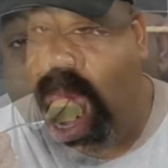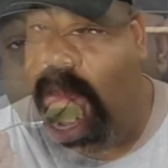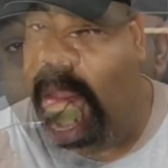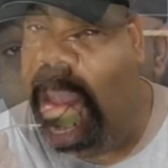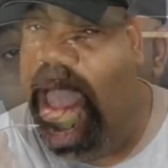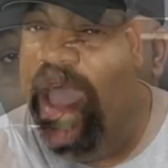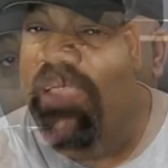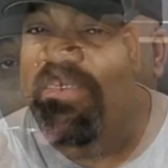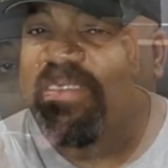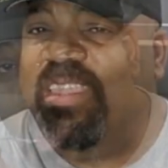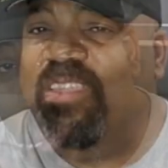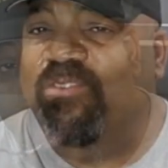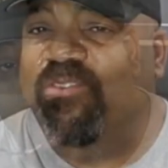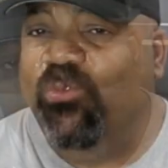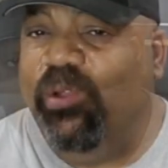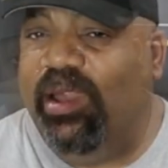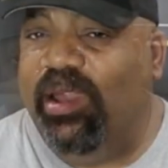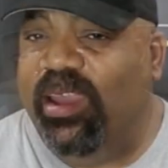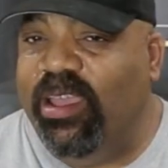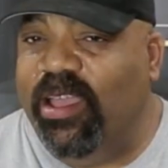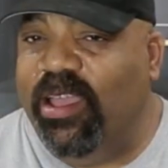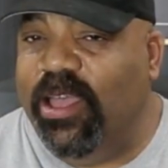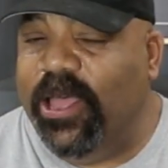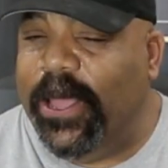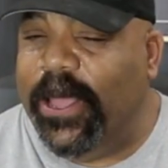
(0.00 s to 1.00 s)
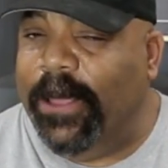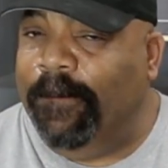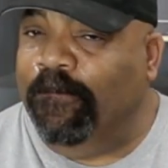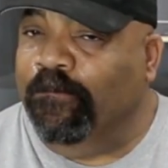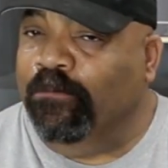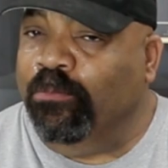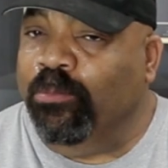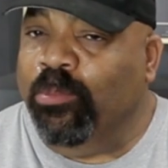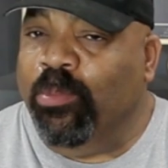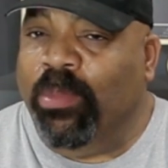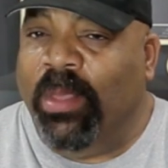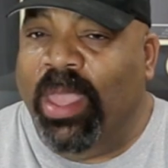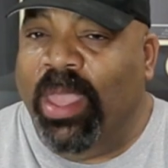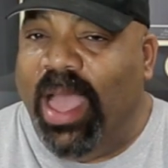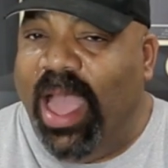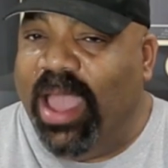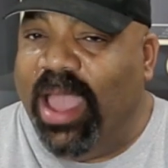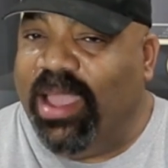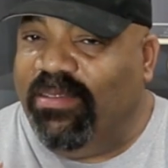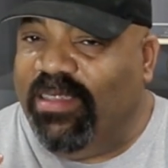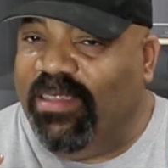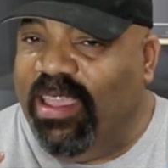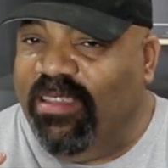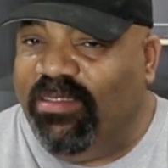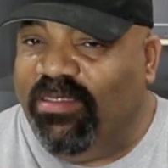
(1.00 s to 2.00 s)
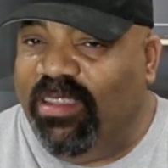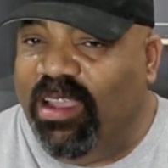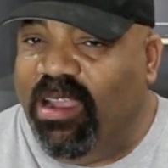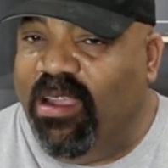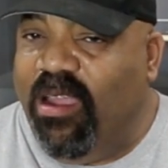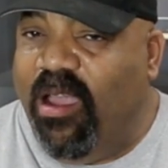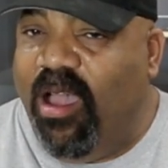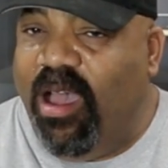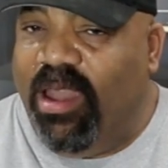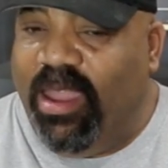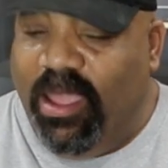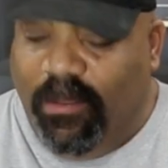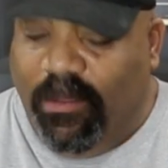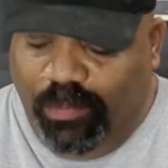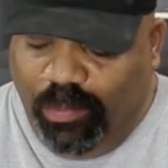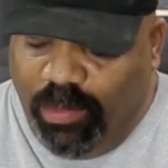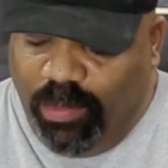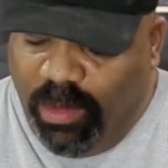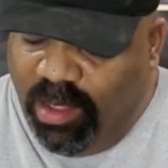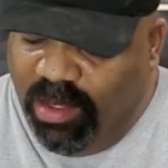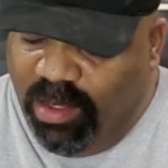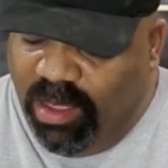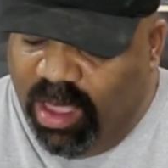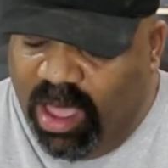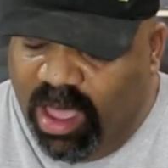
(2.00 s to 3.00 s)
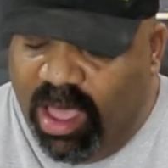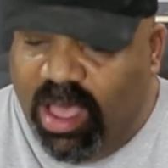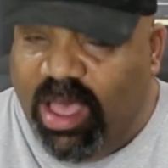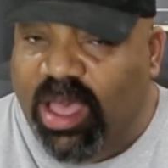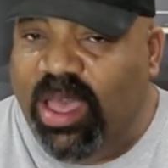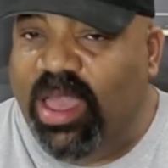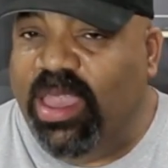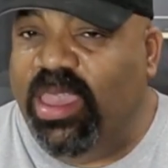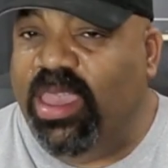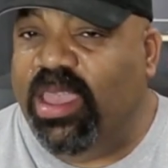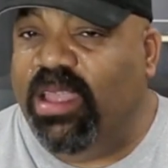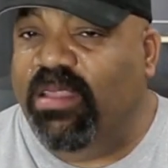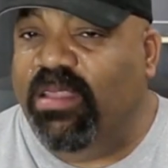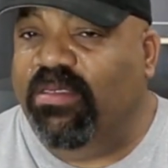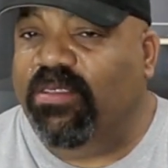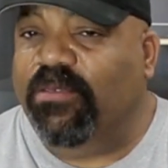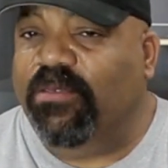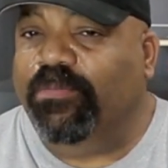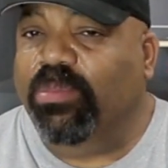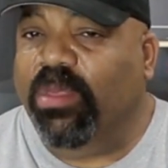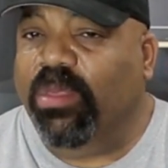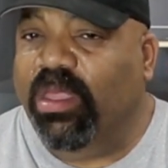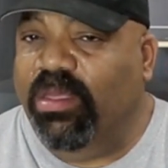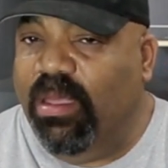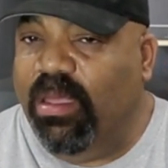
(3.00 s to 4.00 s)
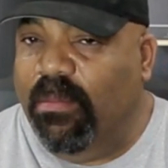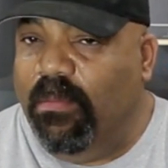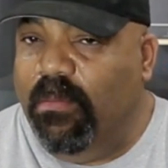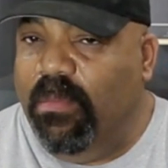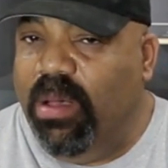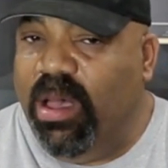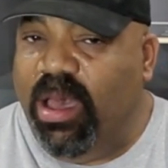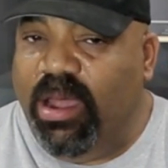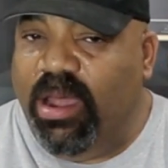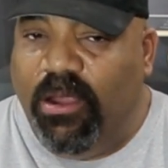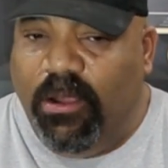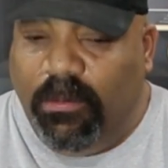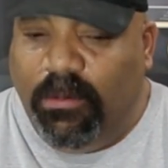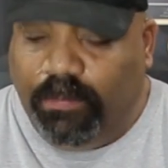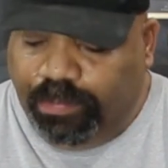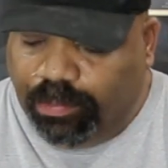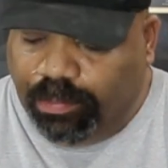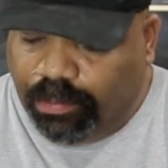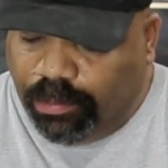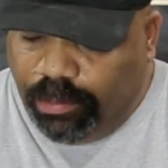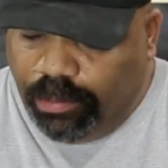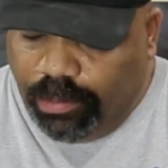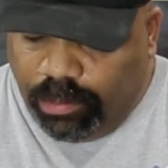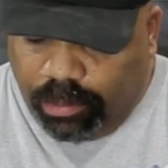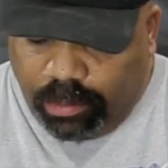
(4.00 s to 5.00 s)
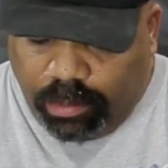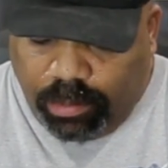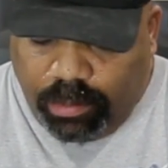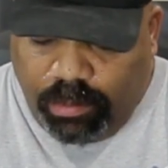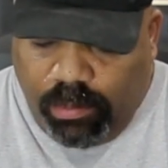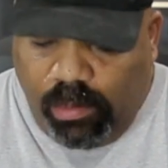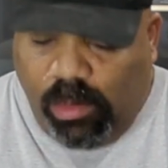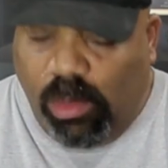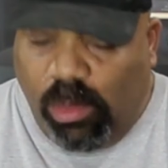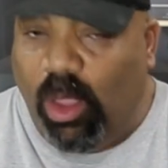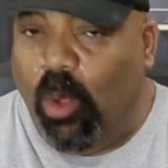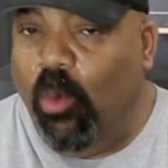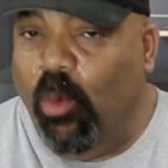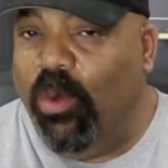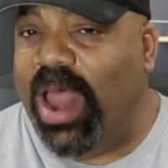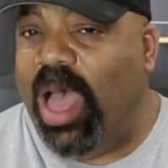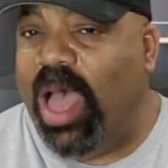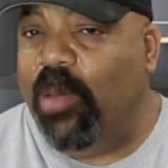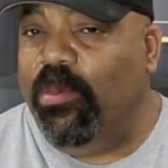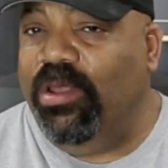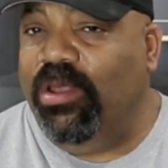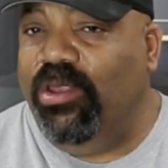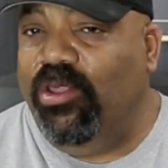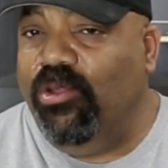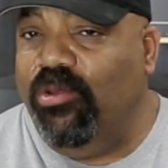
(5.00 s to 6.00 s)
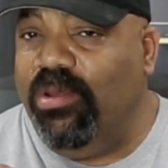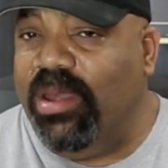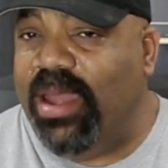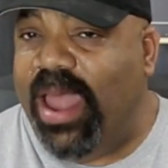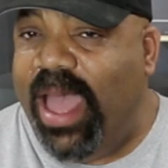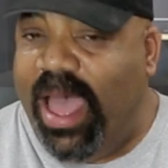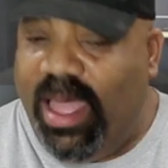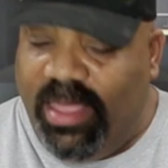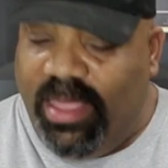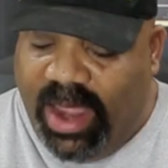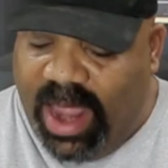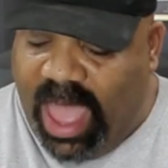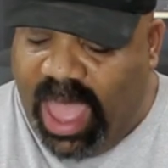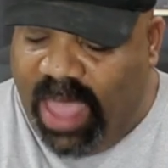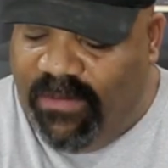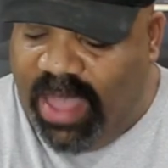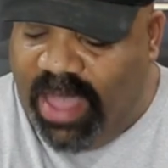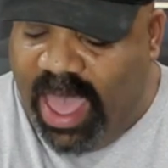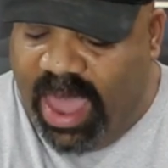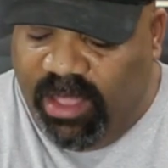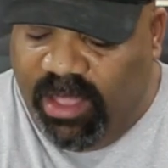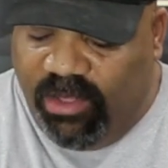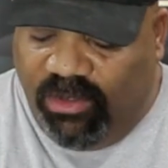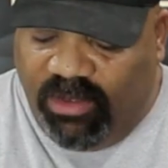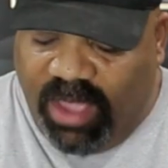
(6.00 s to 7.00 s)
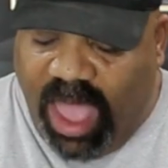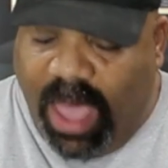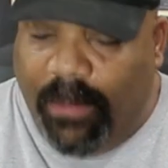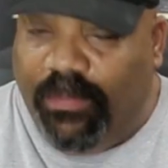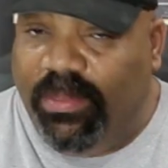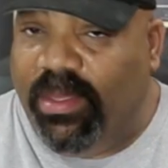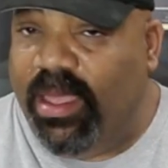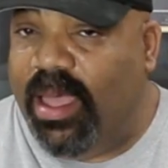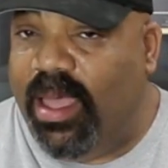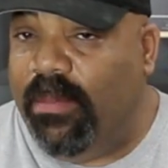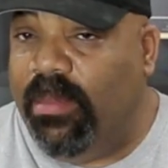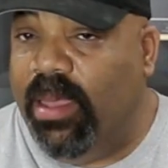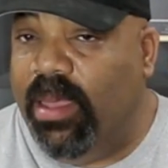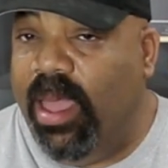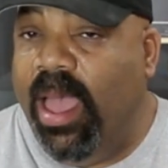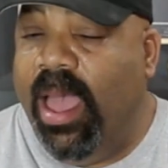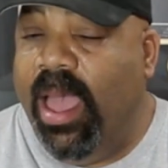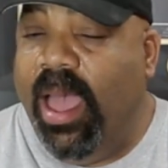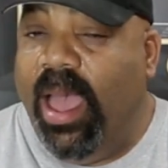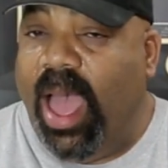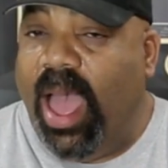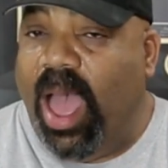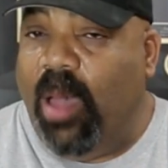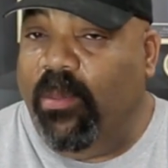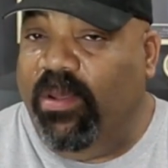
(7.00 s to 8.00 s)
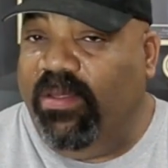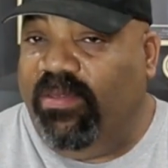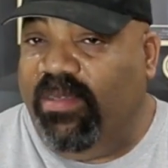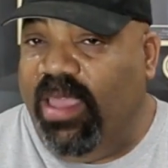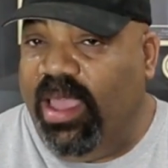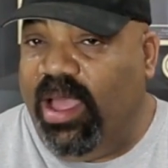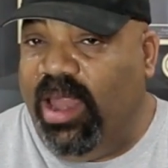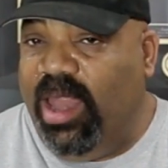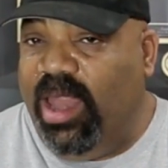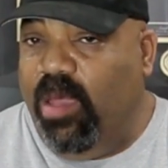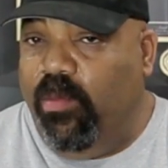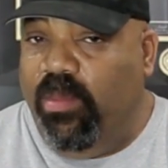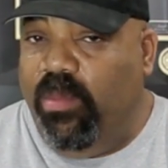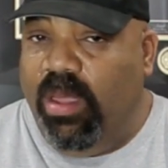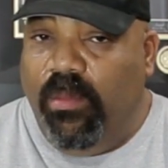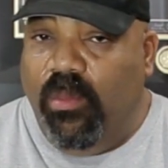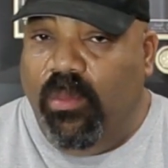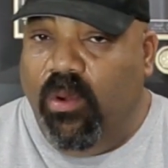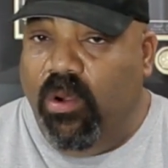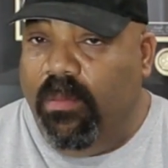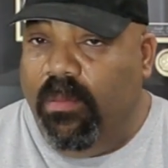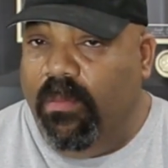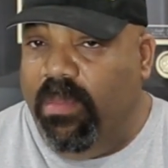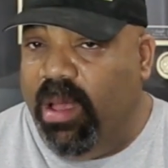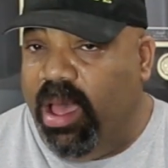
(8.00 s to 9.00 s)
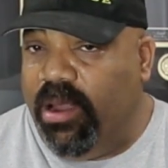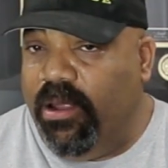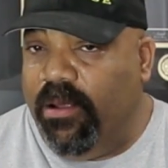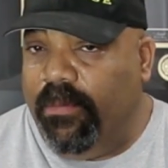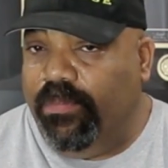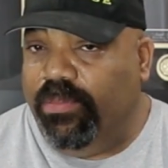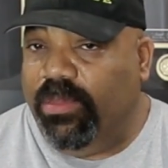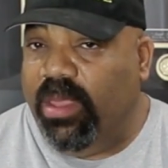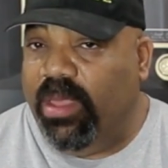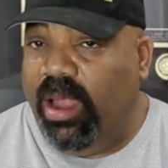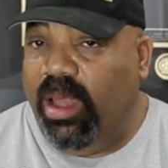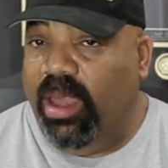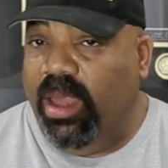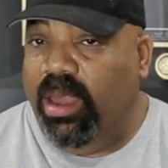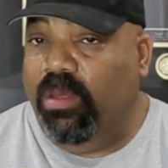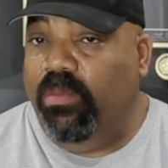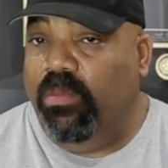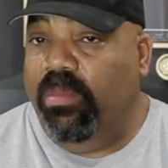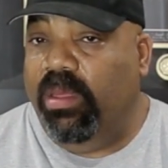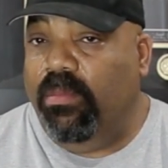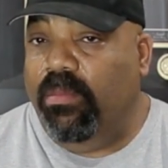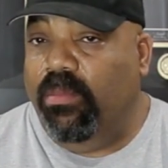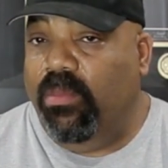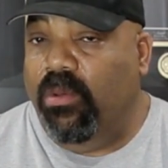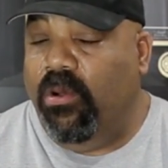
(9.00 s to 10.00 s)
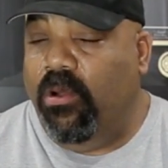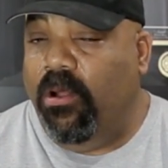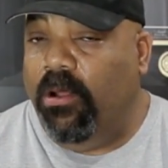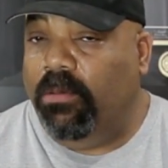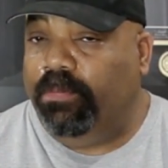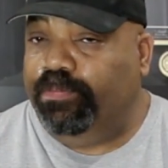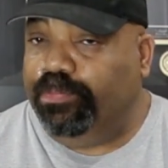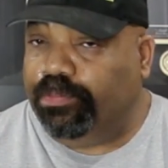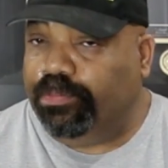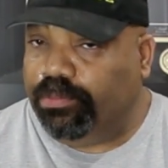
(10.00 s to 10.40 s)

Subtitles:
That tastes really good. I can taste the garlic, the onions, the butter. What I would do now that I've got it chopped up, I would take a little bit more butter, a little bit more